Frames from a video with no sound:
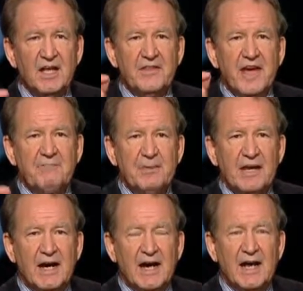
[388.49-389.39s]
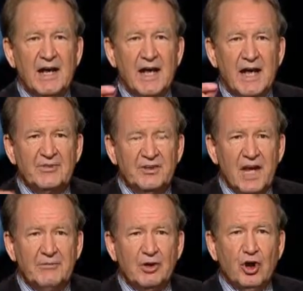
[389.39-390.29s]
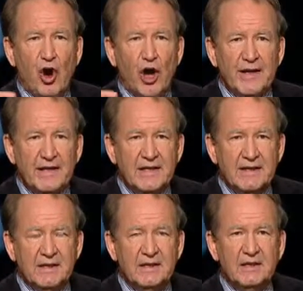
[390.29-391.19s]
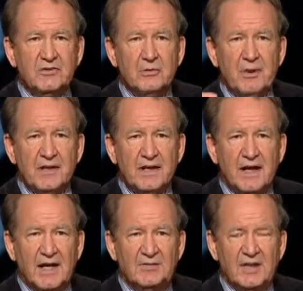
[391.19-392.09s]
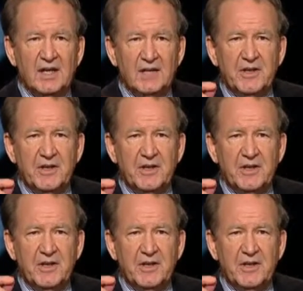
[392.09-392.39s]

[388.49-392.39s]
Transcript: The FBI has never gone in to Benghazi.